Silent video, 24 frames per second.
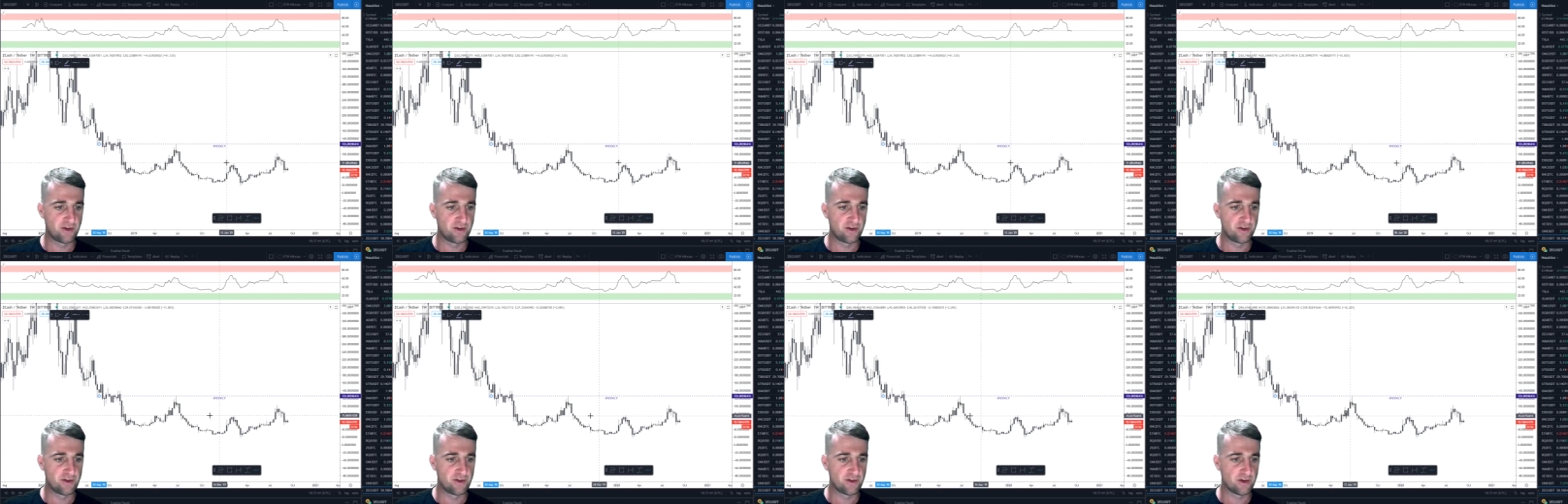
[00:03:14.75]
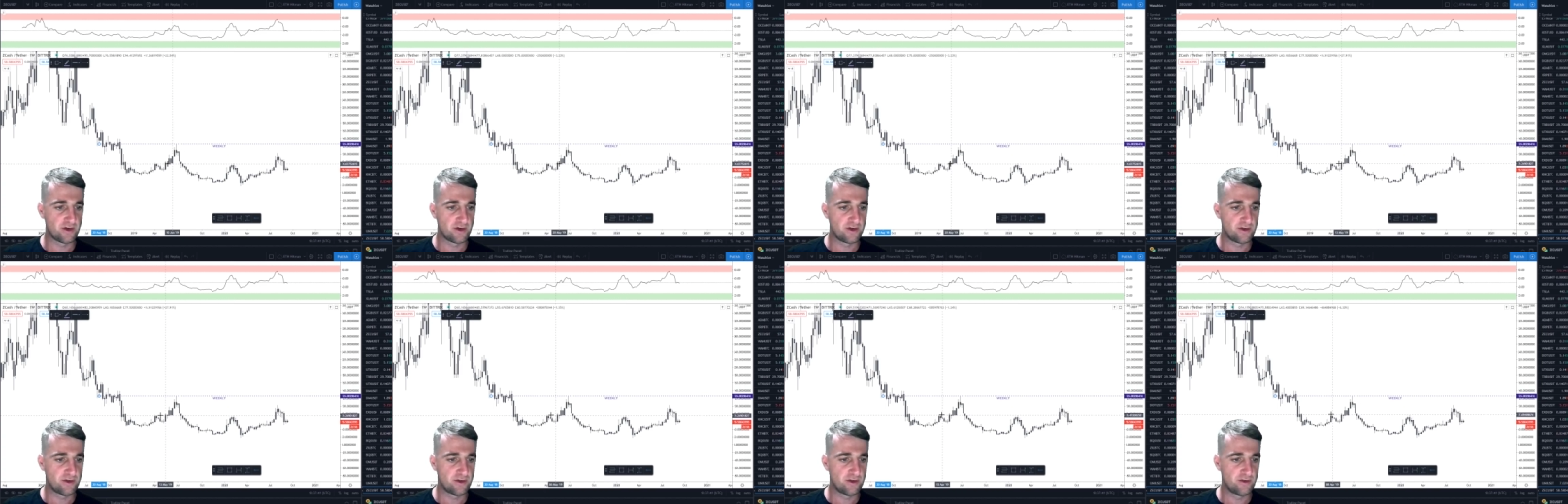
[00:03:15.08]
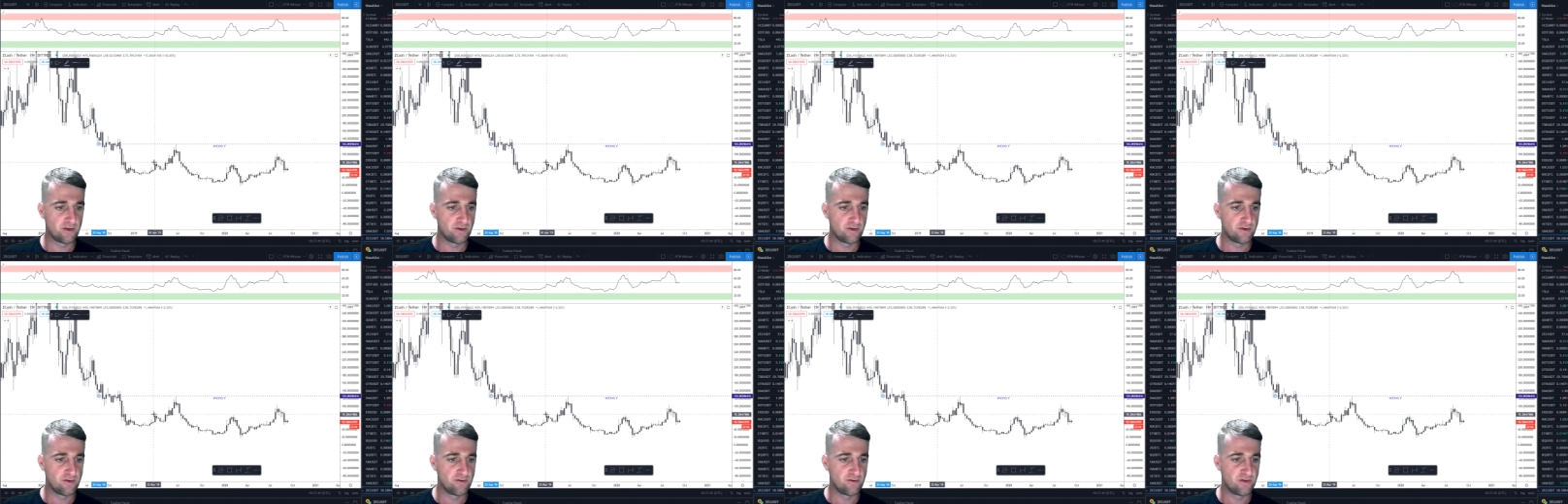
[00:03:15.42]
as
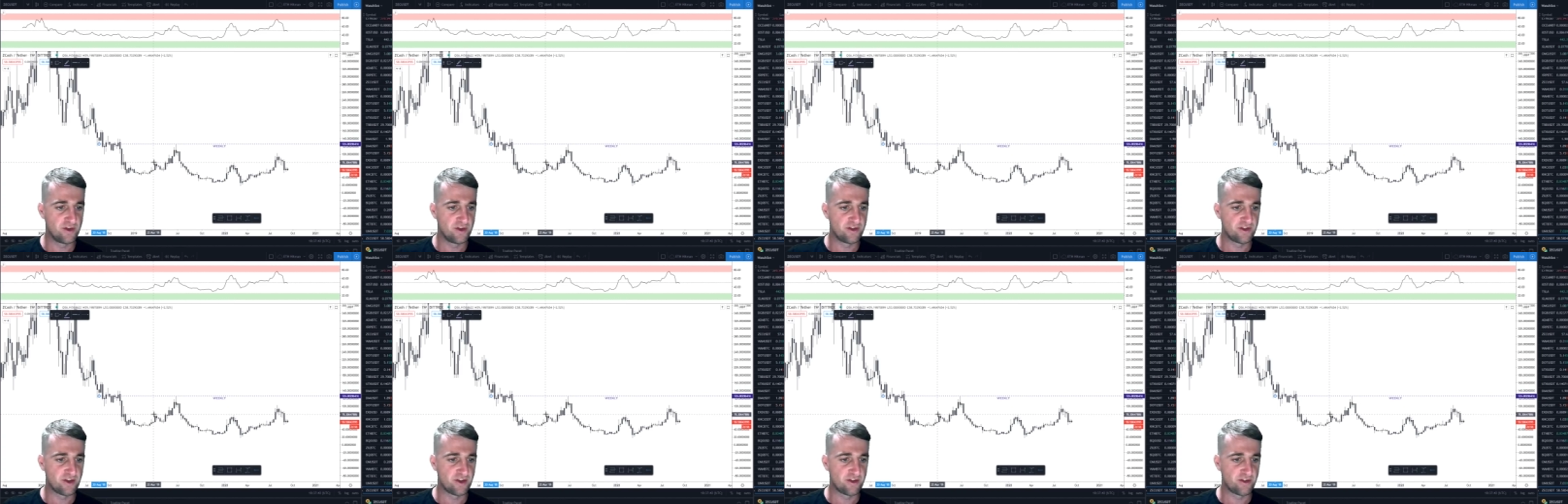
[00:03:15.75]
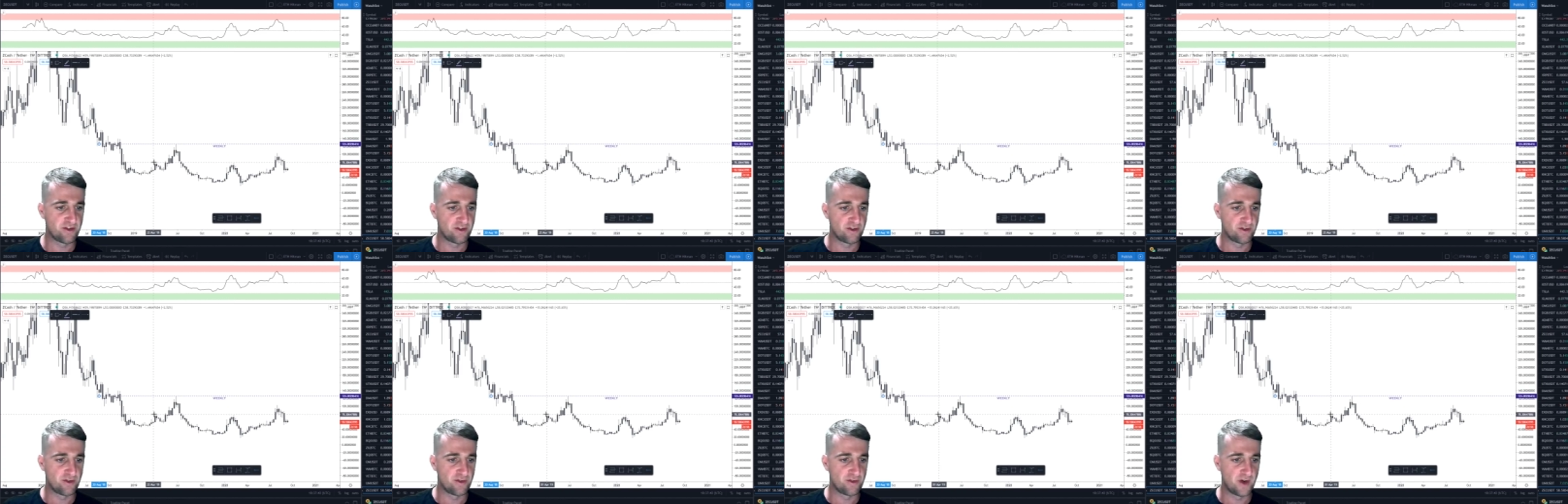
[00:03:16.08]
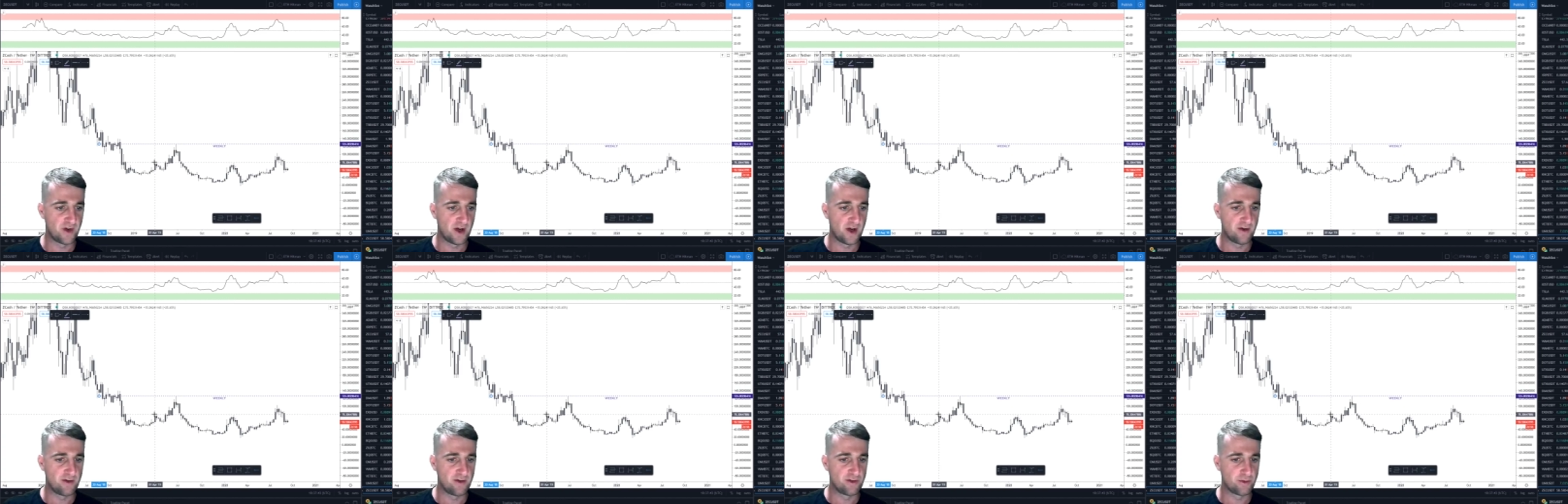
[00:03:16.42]
resistance
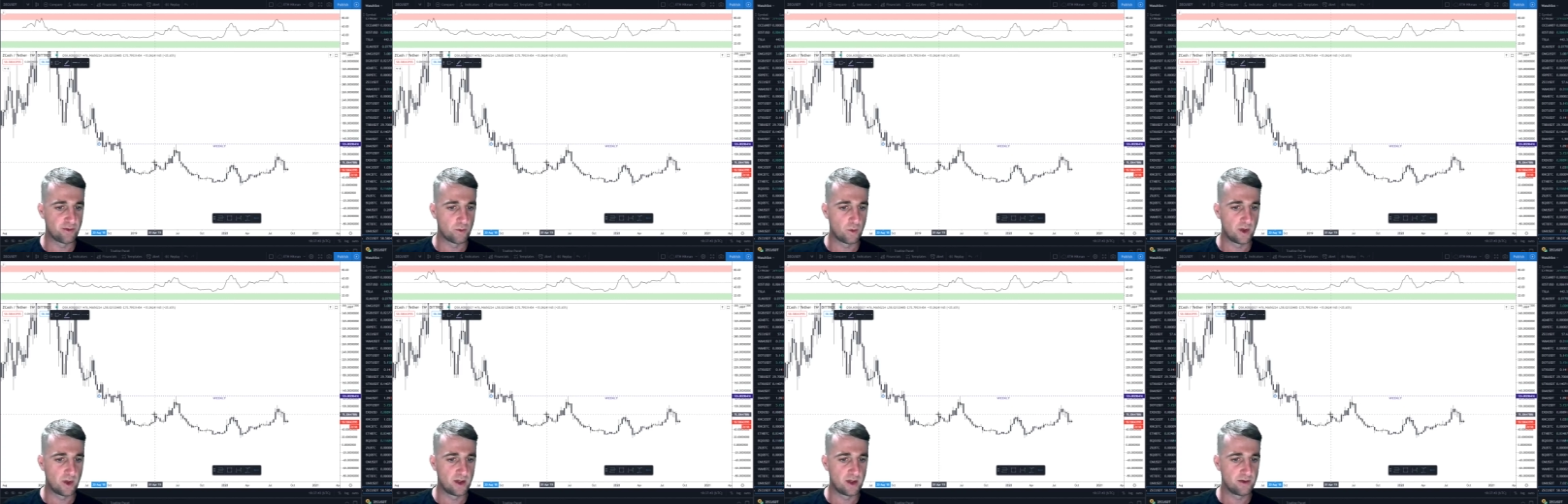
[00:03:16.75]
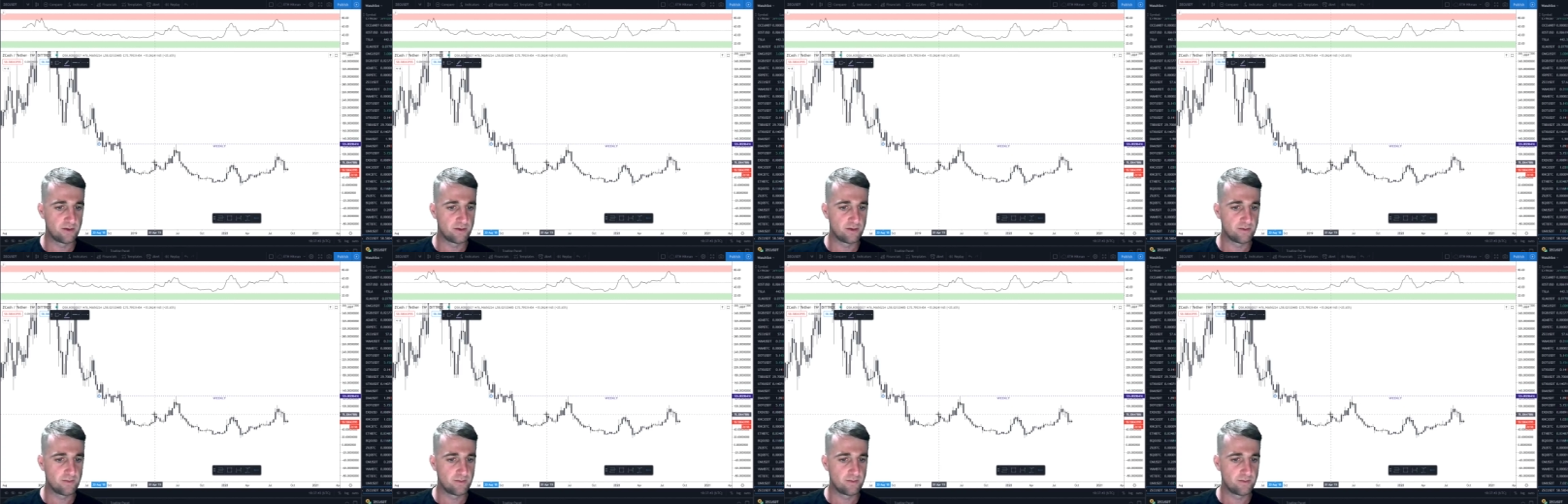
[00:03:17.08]
there as well.